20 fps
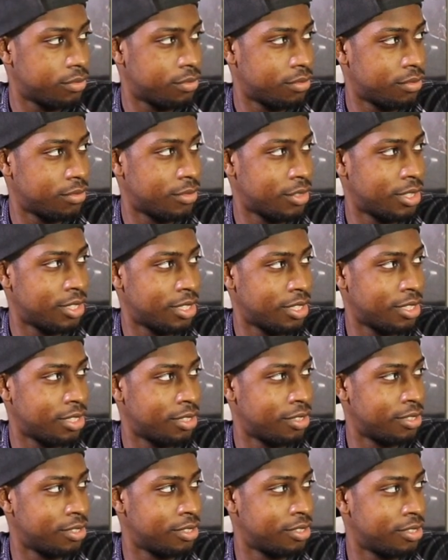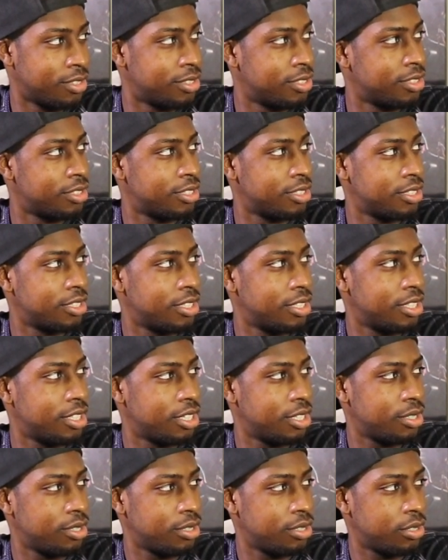
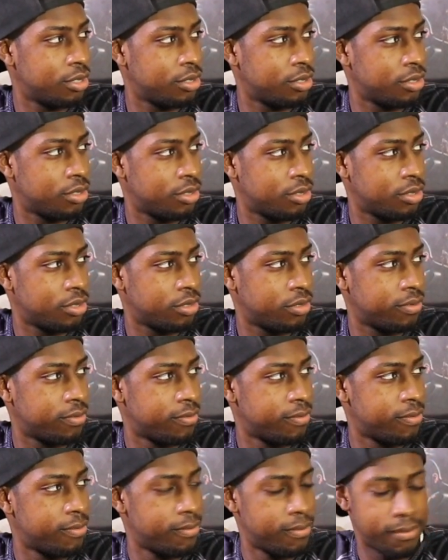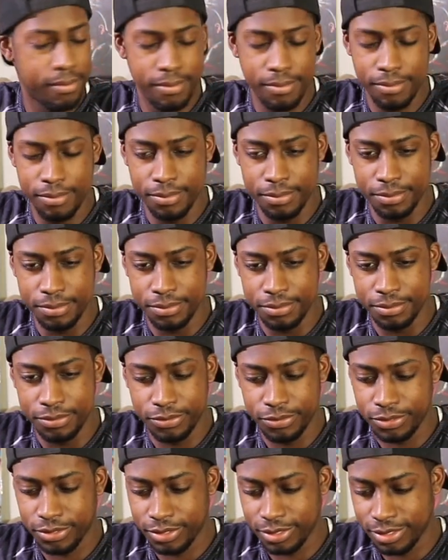
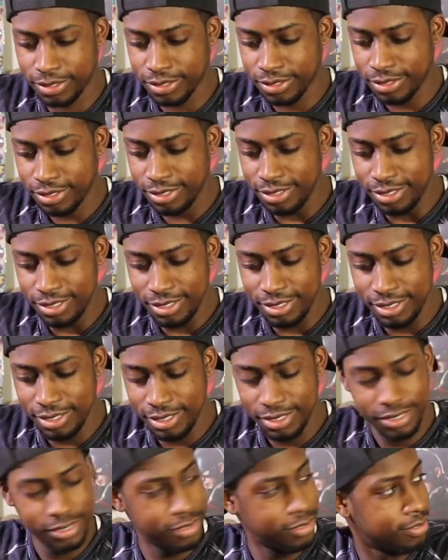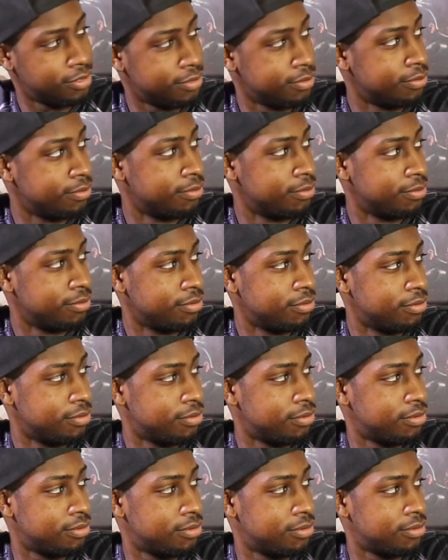
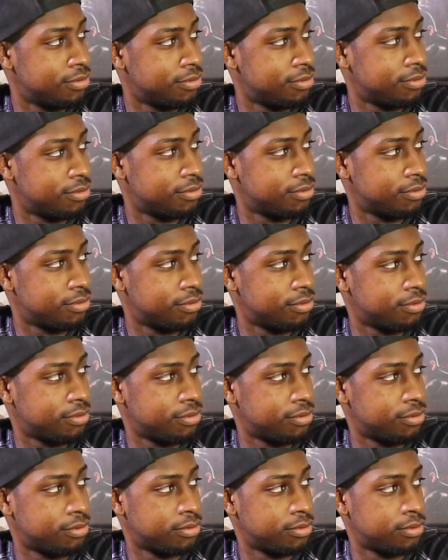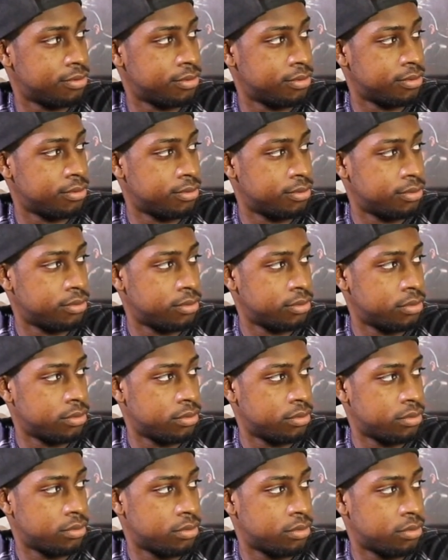(silent)